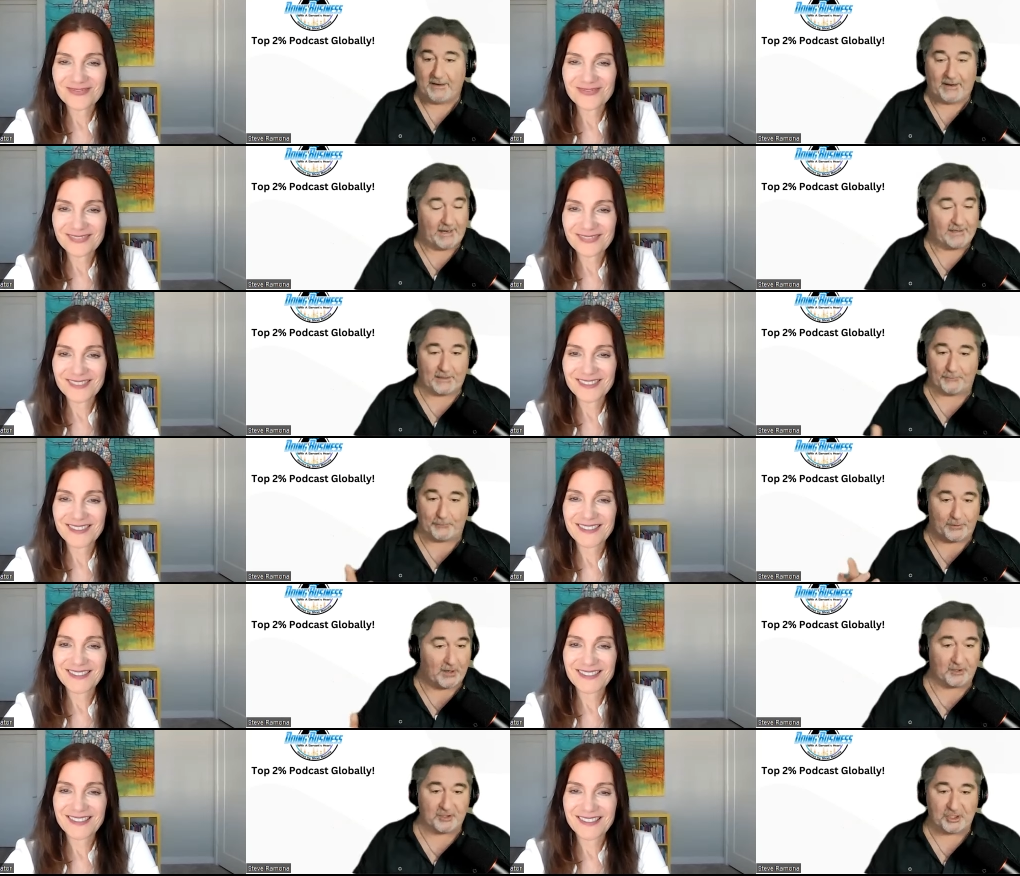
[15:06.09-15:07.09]
Speaker 1: I did it for
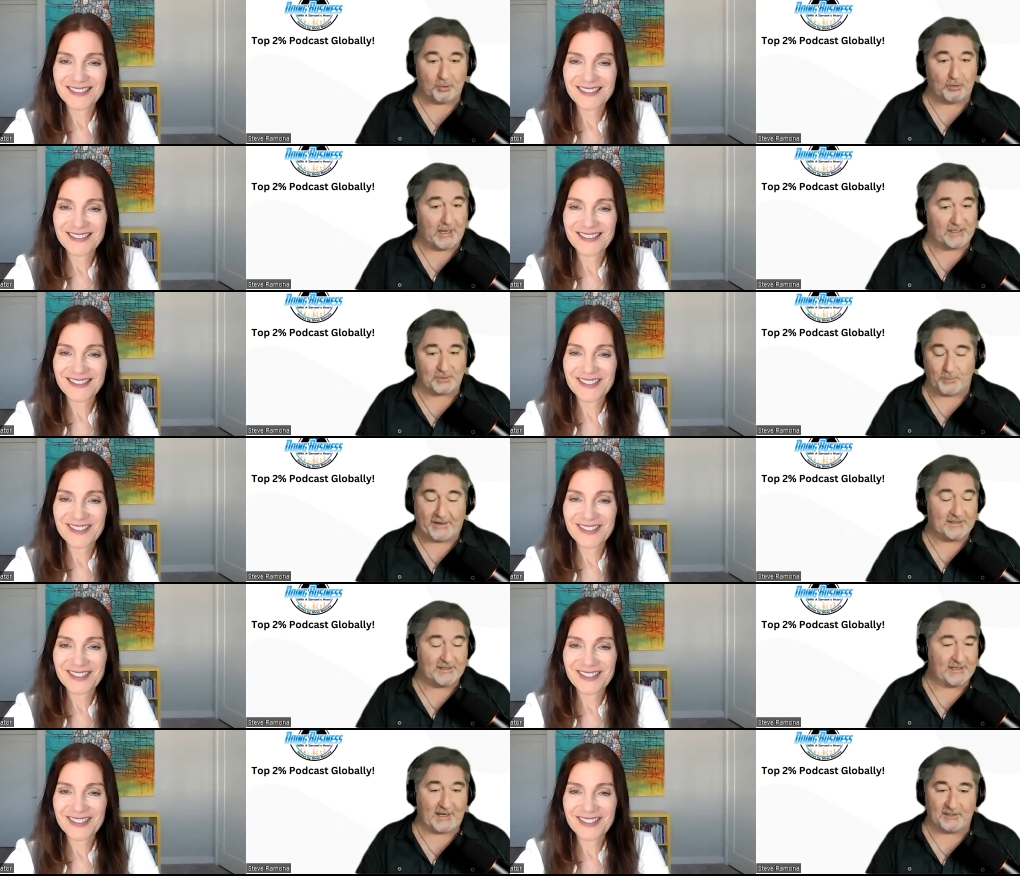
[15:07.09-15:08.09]
another show last week. I
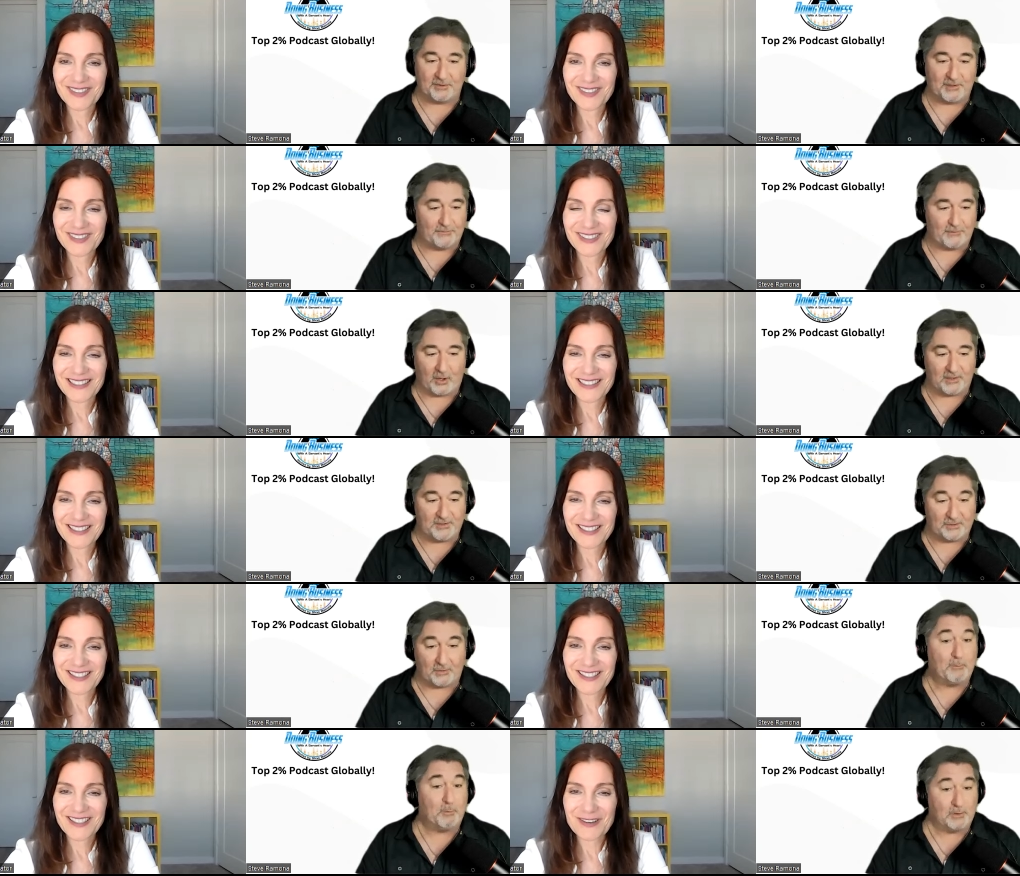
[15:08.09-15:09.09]
sent out two gift cards. So
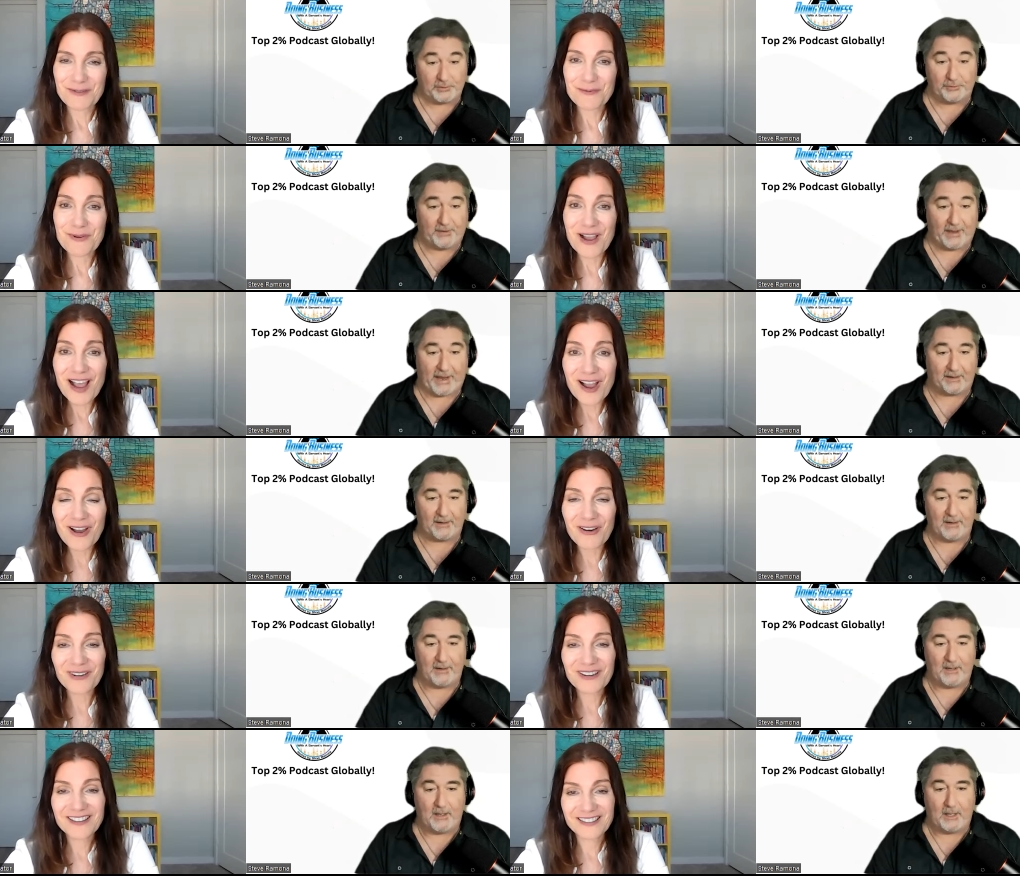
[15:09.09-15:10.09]
I will do that. Wow
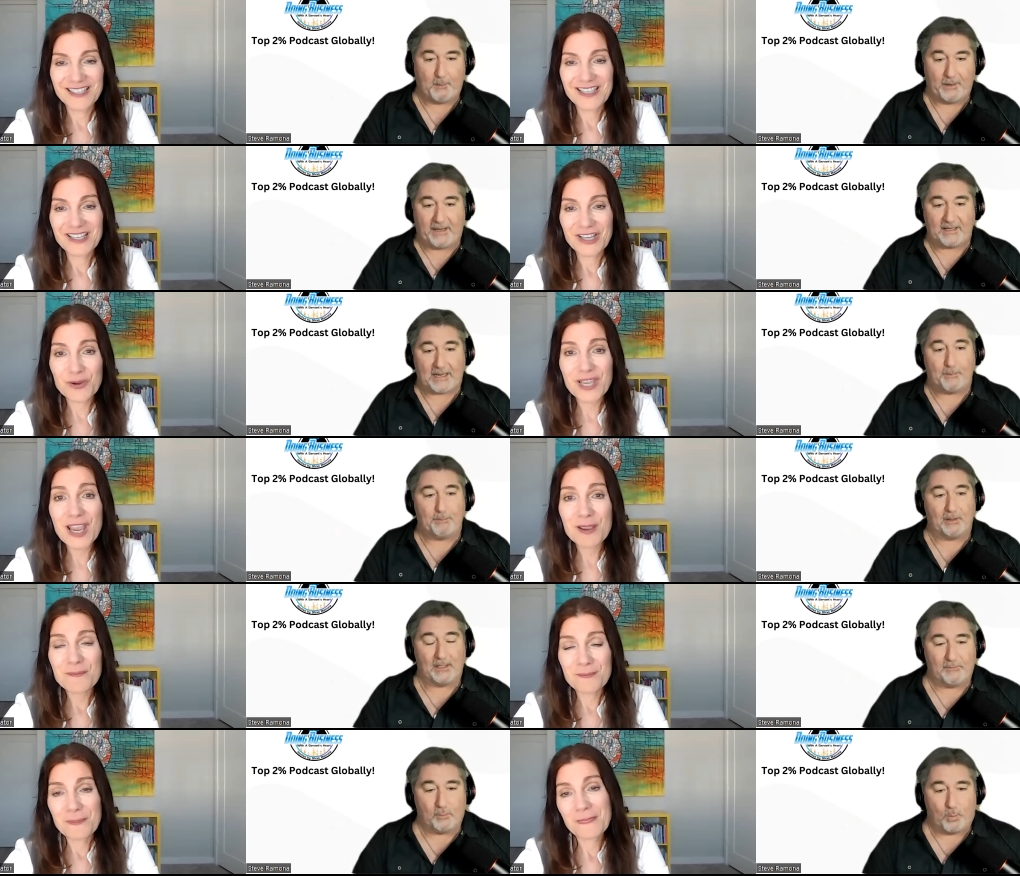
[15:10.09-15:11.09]
because I
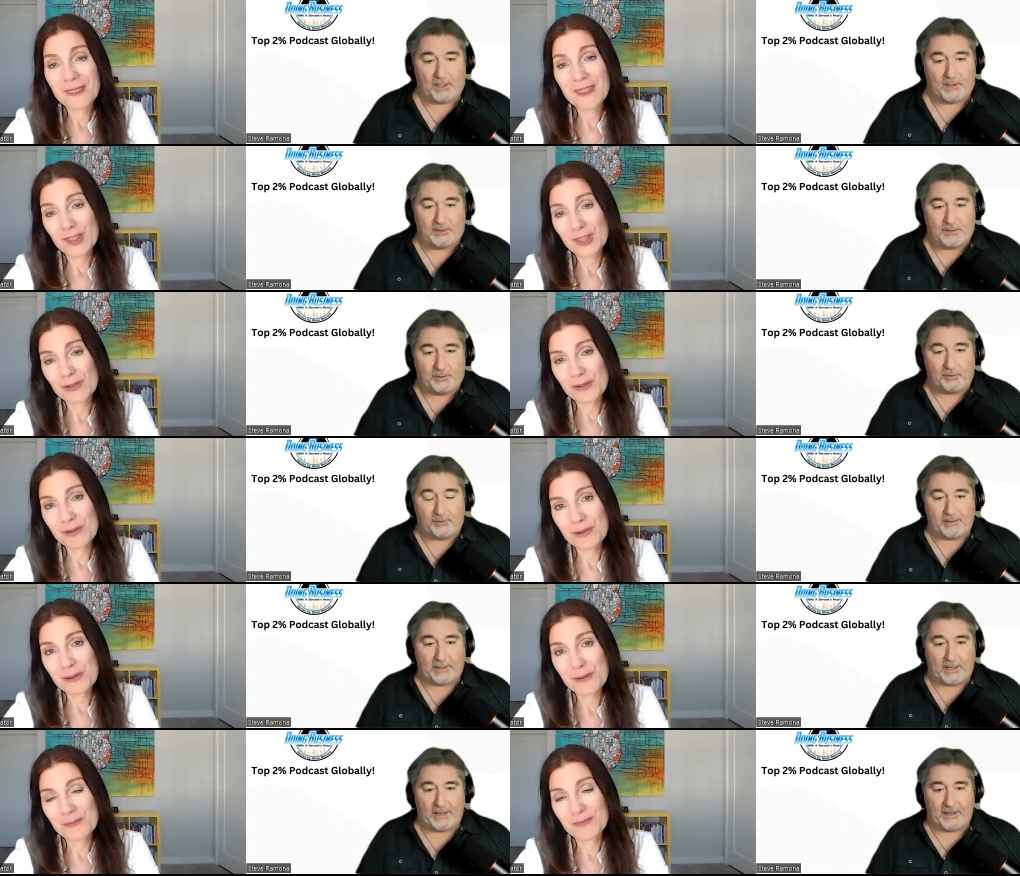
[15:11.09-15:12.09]
believe in what you do and,
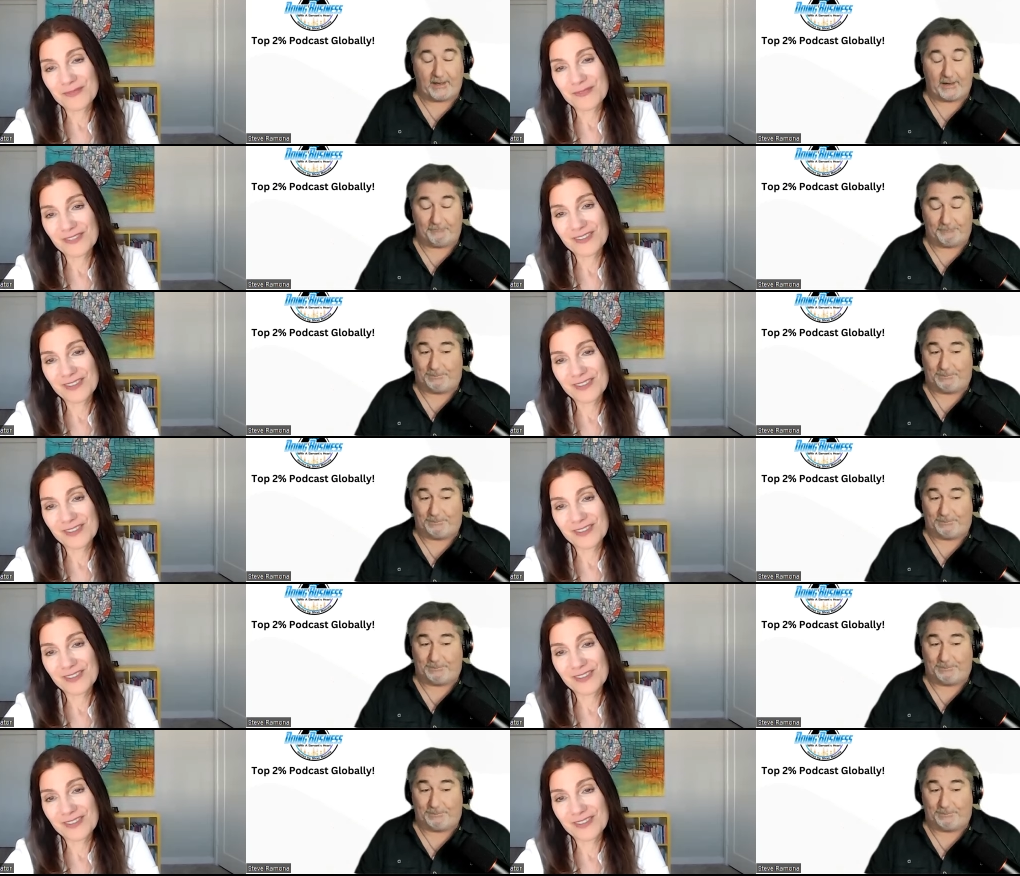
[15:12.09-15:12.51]
and I'm